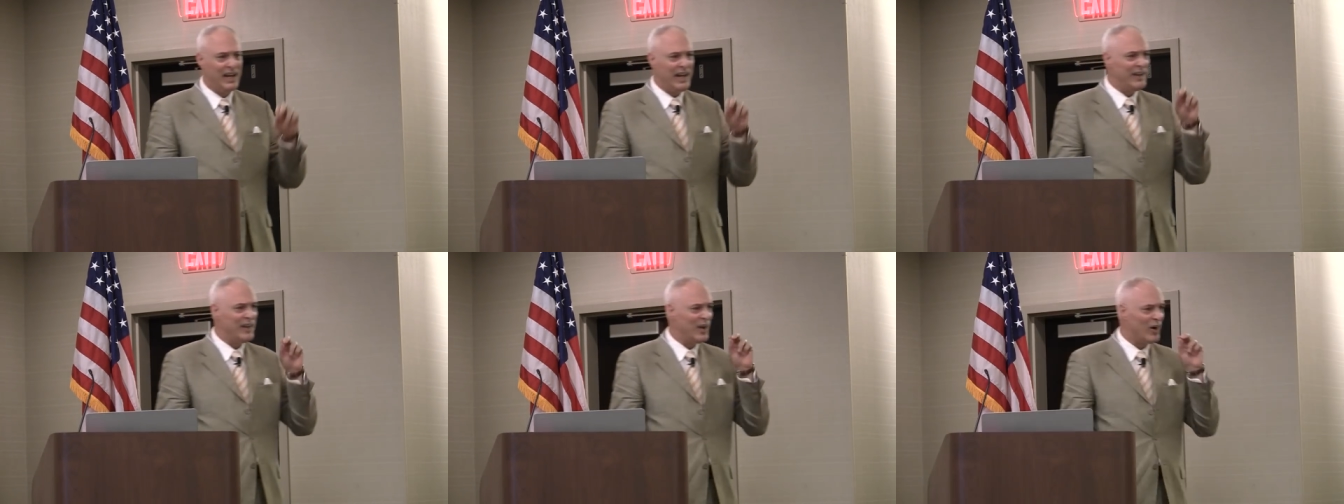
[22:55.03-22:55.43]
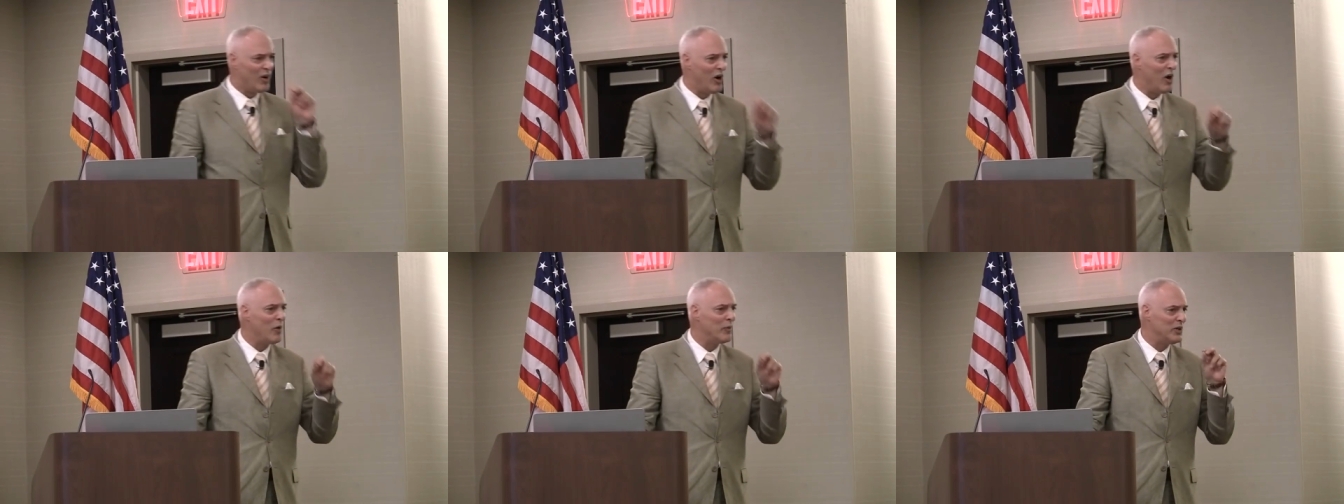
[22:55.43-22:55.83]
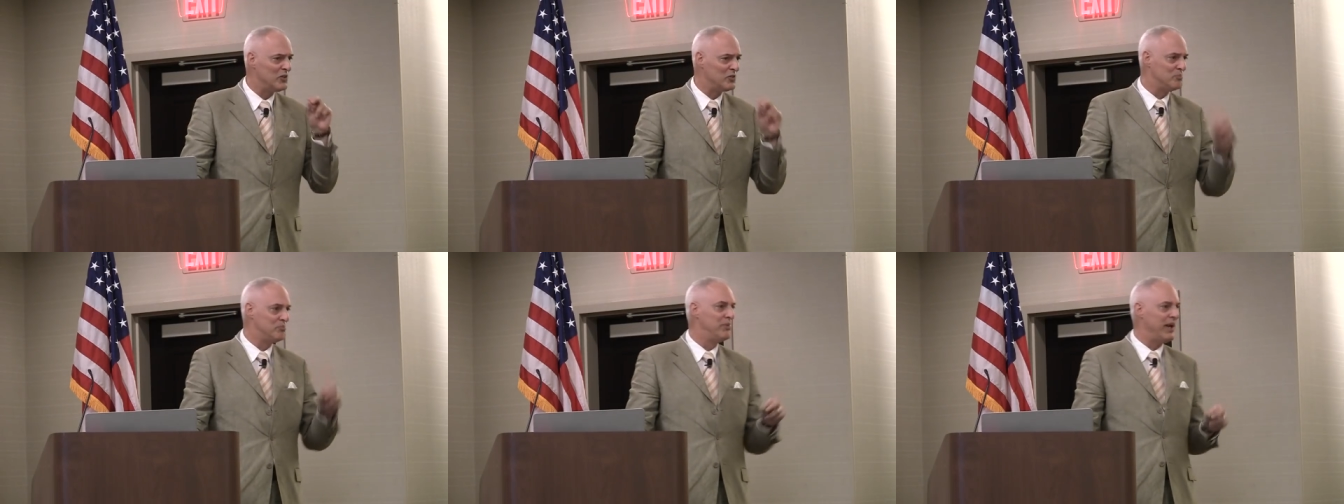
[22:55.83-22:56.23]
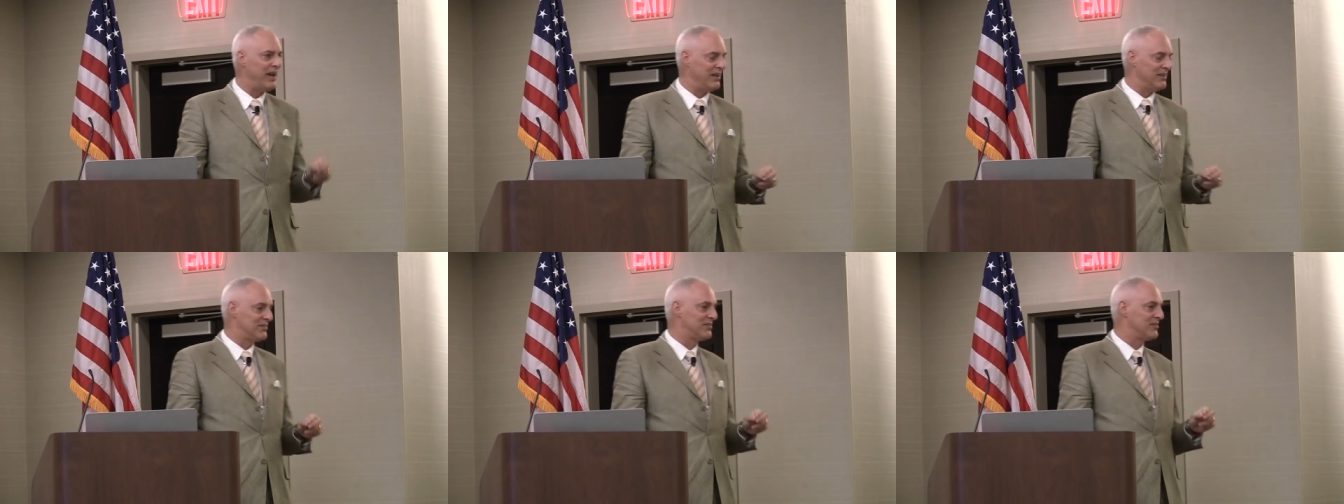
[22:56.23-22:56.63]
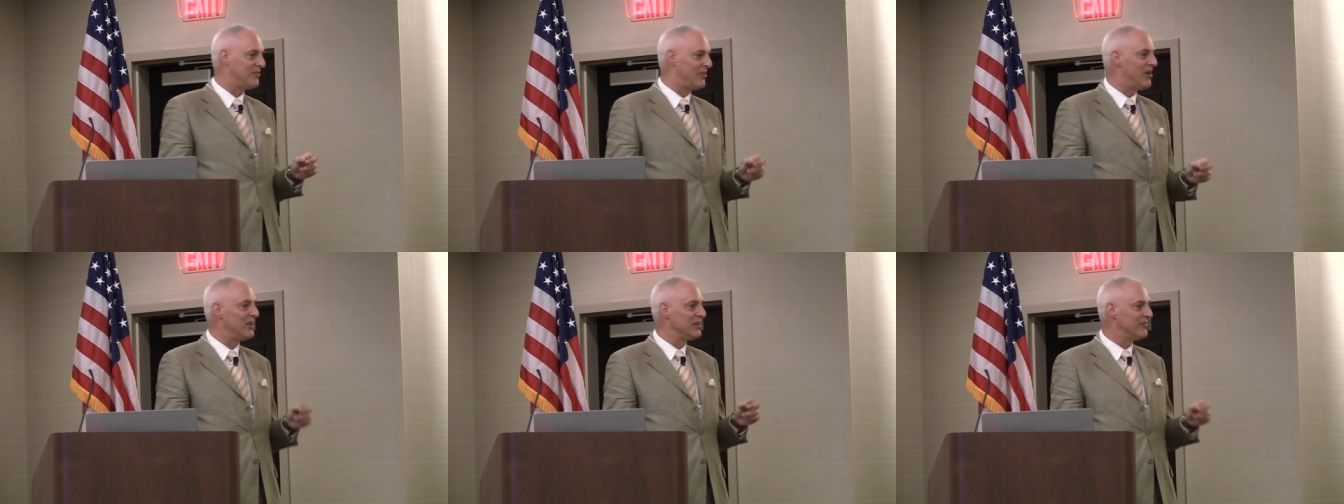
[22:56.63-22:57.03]
And they always base
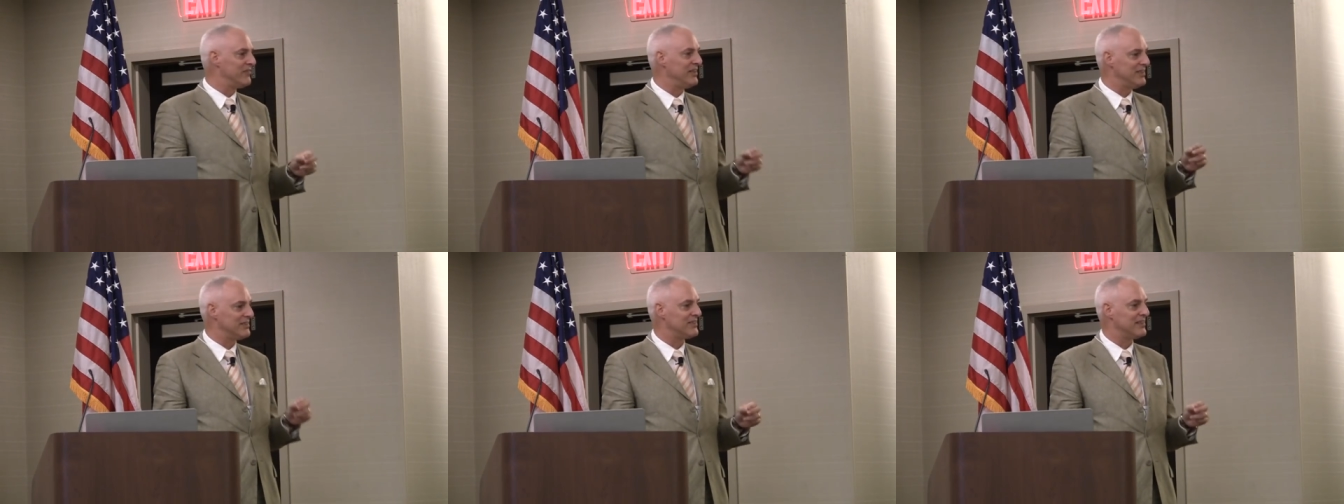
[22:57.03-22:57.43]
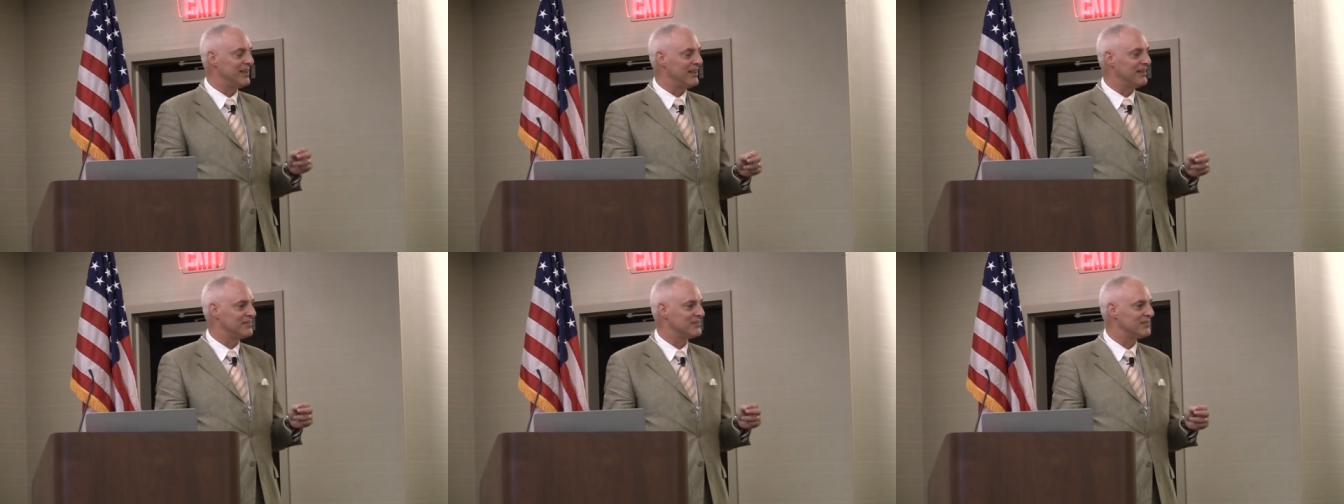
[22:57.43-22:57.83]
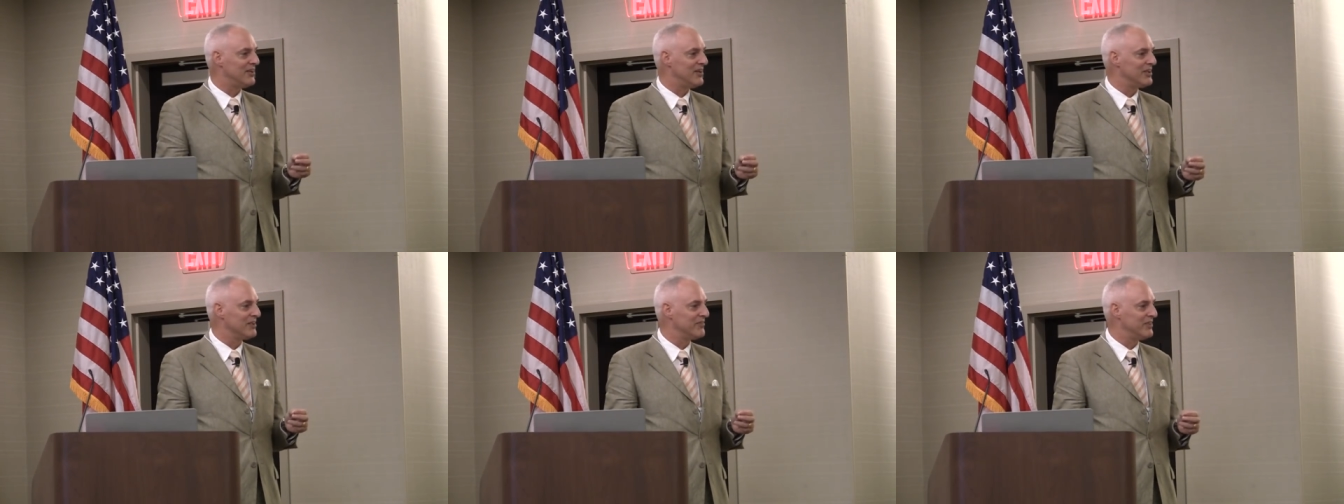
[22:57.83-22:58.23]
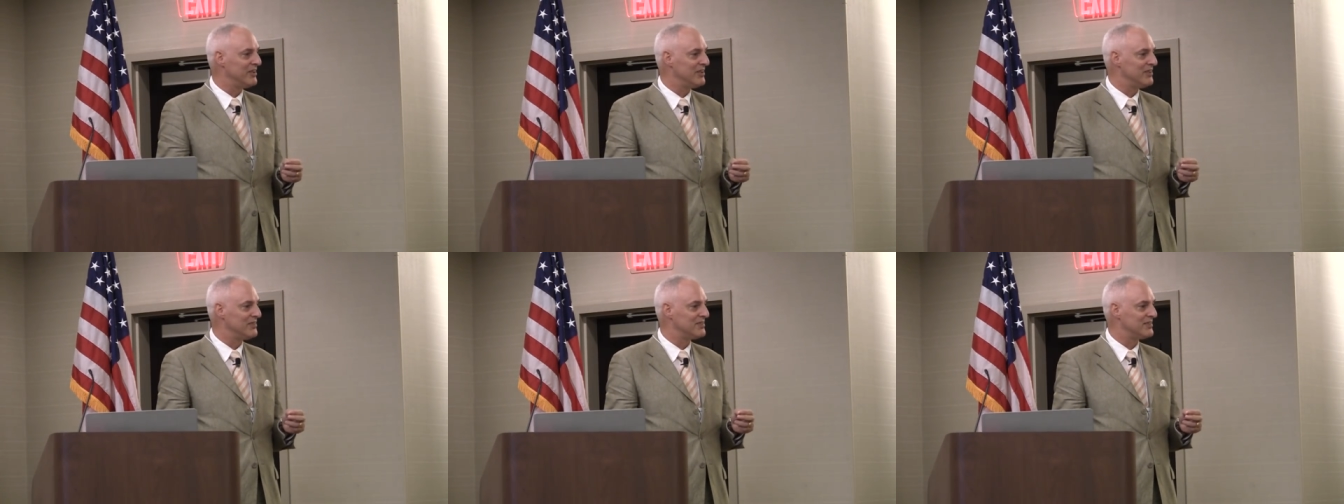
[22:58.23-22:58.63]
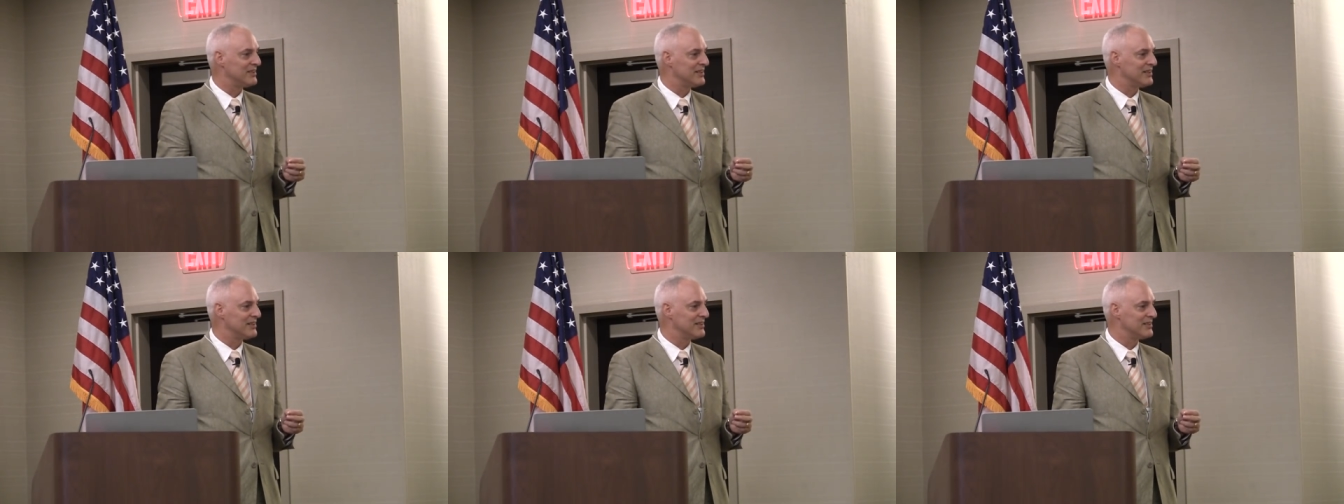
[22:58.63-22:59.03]
all of these things, all of these
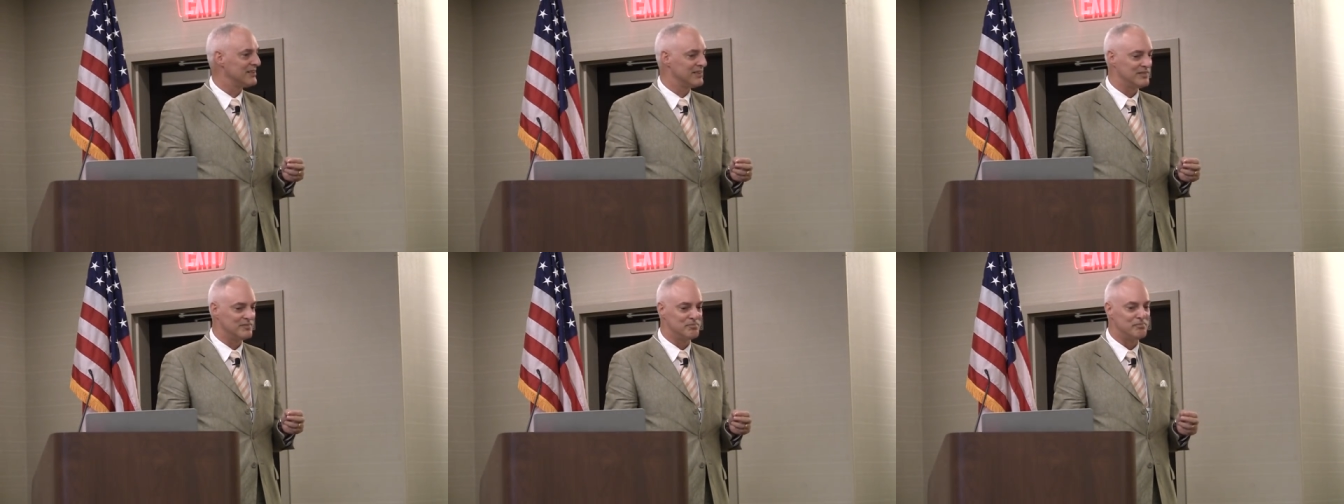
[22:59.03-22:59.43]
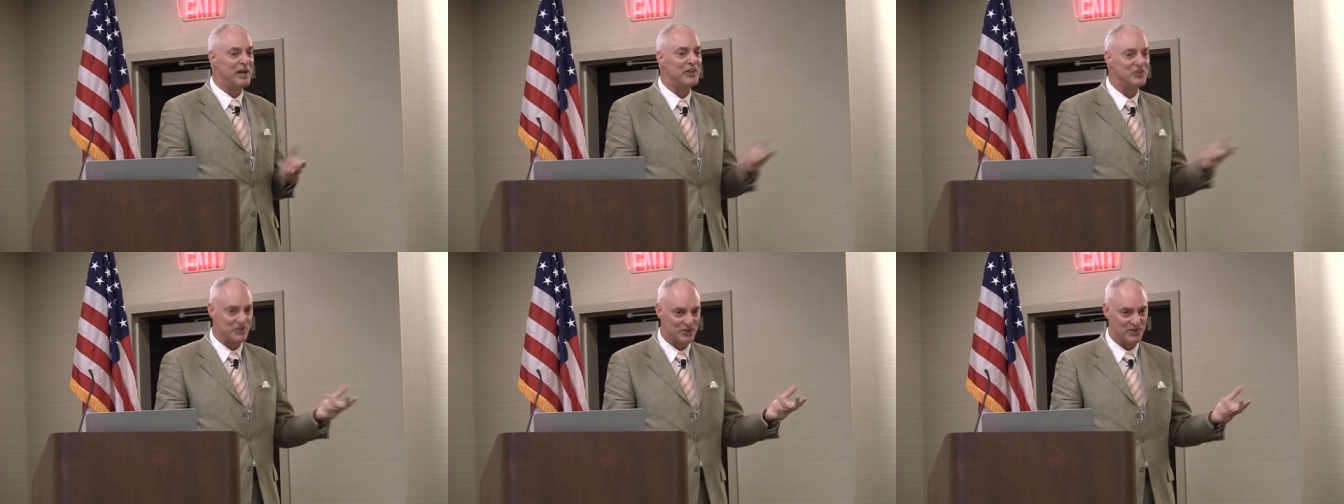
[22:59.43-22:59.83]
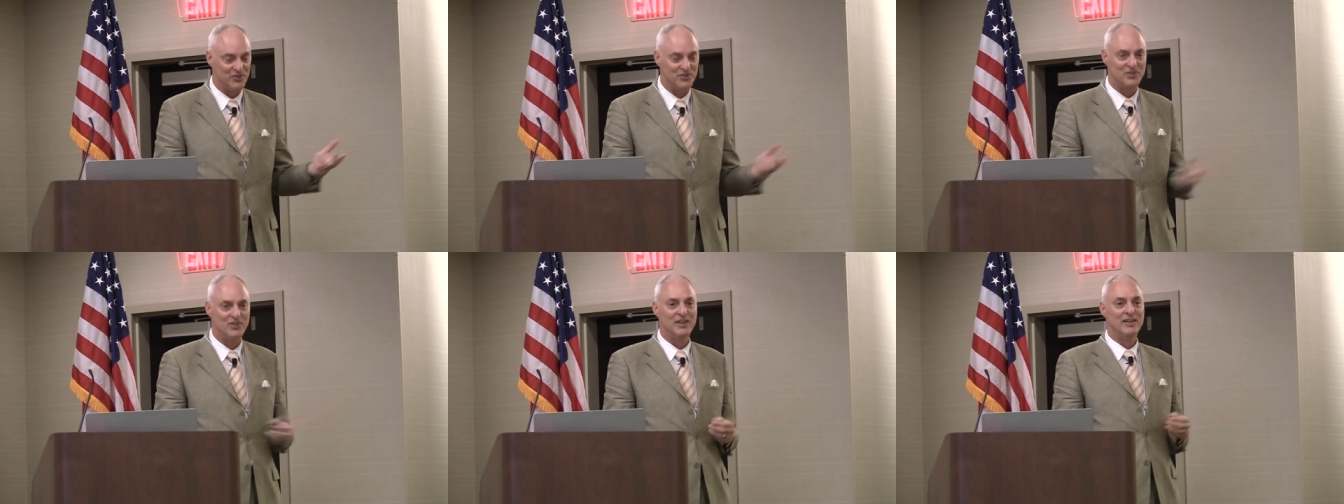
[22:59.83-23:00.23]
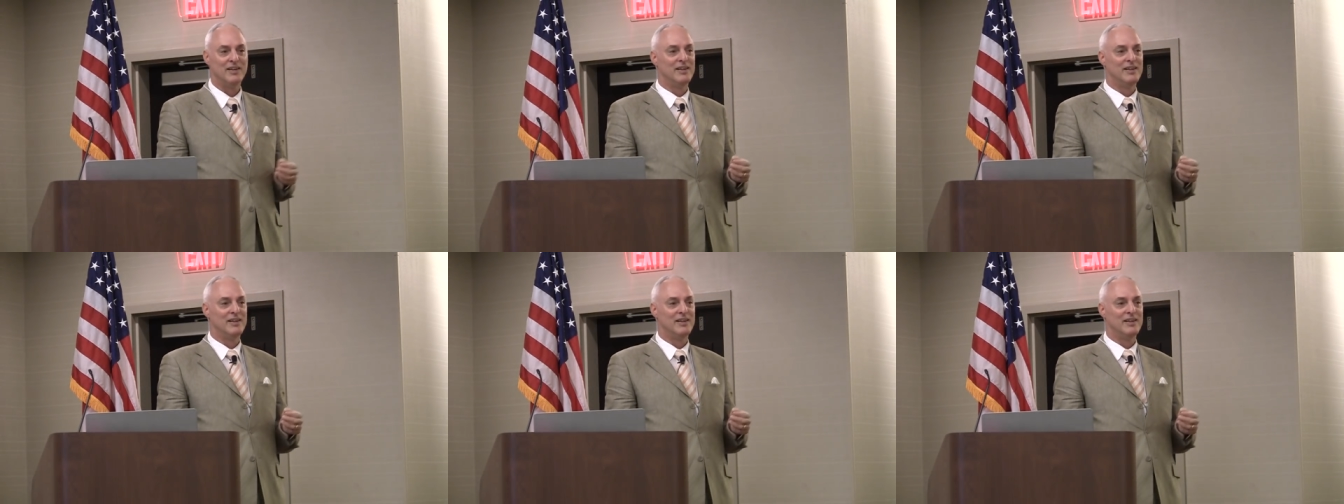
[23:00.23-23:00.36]
uh, measures,